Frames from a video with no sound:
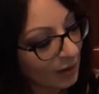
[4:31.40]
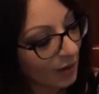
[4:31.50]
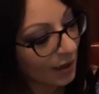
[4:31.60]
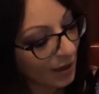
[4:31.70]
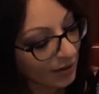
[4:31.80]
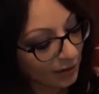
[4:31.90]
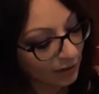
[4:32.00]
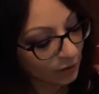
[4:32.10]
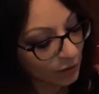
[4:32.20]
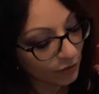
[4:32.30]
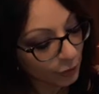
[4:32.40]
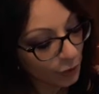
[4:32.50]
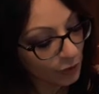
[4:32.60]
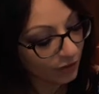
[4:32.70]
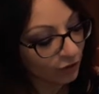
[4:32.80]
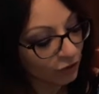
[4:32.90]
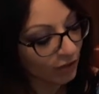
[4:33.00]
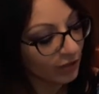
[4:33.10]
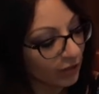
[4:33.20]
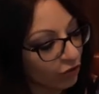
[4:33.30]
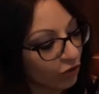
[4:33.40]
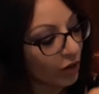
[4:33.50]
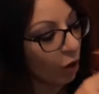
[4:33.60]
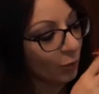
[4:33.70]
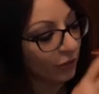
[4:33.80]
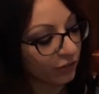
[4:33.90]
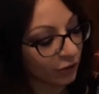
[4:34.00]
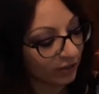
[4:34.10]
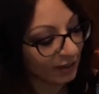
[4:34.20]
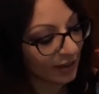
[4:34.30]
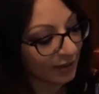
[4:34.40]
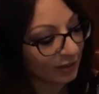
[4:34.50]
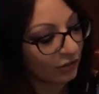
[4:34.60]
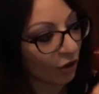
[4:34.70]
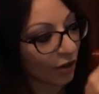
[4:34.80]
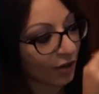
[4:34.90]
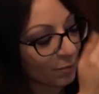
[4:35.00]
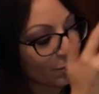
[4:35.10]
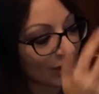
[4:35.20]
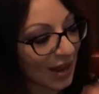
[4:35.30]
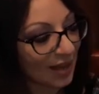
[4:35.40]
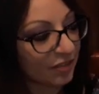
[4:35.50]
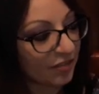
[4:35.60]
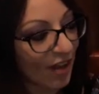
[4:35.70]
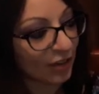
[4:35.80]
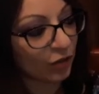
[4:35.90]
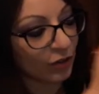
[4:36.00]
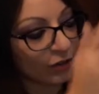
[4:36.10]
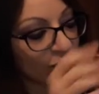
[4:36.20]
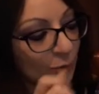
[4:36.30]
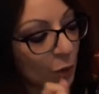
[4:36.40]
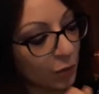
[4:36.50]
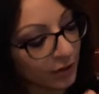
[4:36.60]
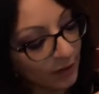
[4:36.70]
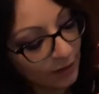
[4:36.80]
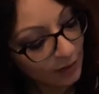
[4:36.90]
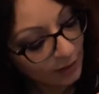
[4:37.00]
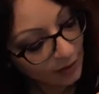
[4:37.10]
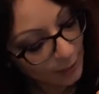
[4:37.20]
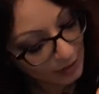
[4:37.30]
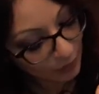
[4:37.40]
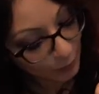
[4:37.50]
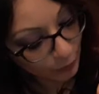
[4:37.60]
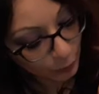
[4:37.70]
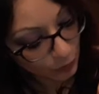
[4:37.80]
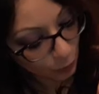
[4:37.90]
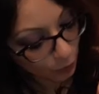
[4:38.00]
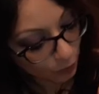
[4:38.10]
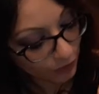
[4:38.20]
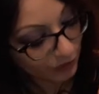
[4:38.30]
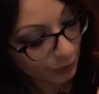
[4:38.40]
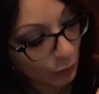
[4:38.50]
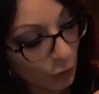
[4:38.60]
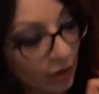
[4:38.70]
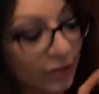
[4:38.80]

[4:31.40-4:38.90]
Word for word: And if you'll notice, the truffula tree almost looks like dark, black factory smoke coming to pollute the world even more.